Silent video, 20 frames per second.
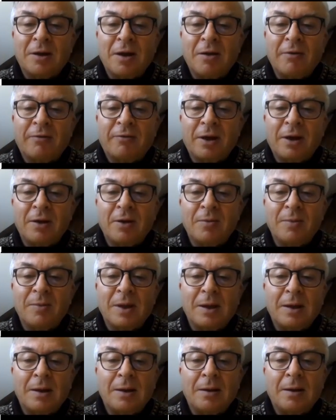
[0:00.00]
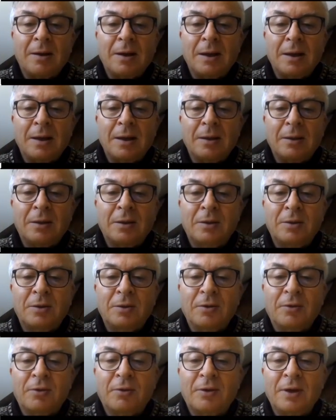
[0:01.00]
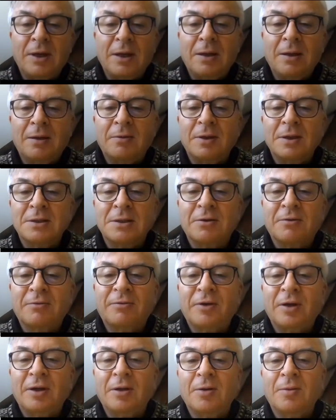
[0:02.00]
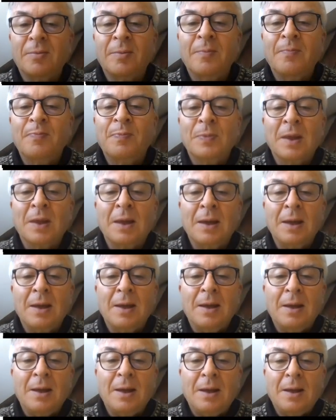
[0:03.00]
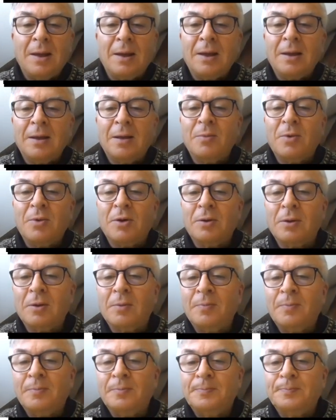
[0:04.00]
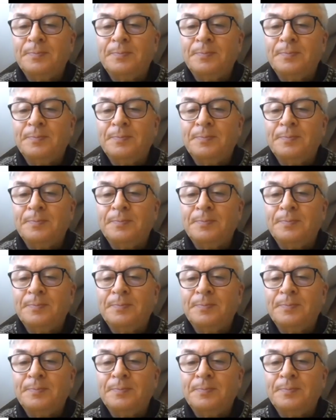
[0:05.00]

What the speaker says: of freedom here to 3 degrees of freedom in the model,